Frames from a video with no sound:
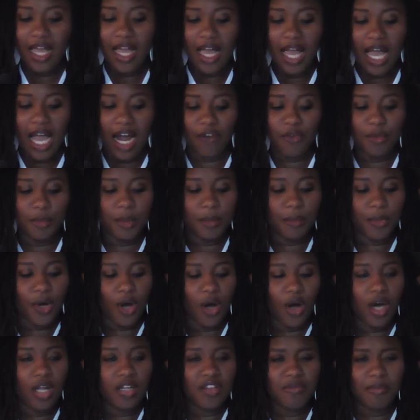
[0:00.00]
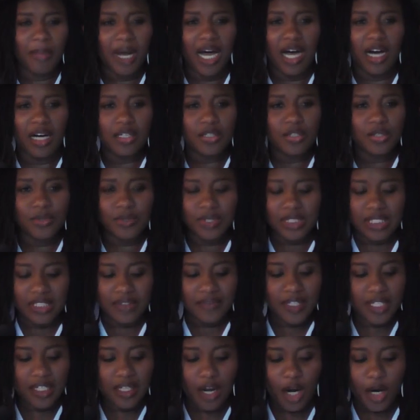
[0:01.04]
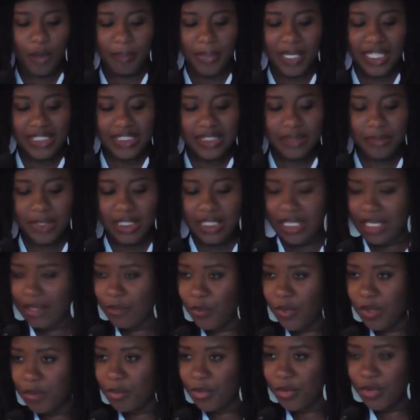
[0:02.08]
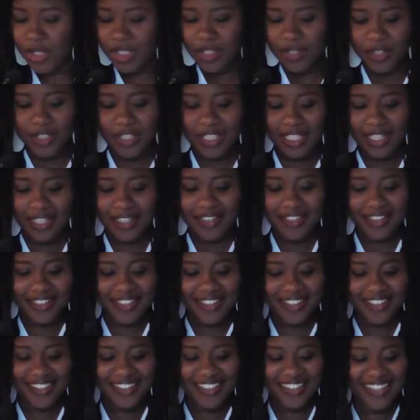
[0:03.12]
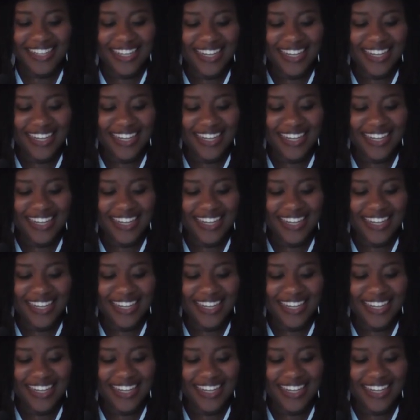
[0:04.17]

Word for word: I remember all of my uncles living in our basement at one point or another.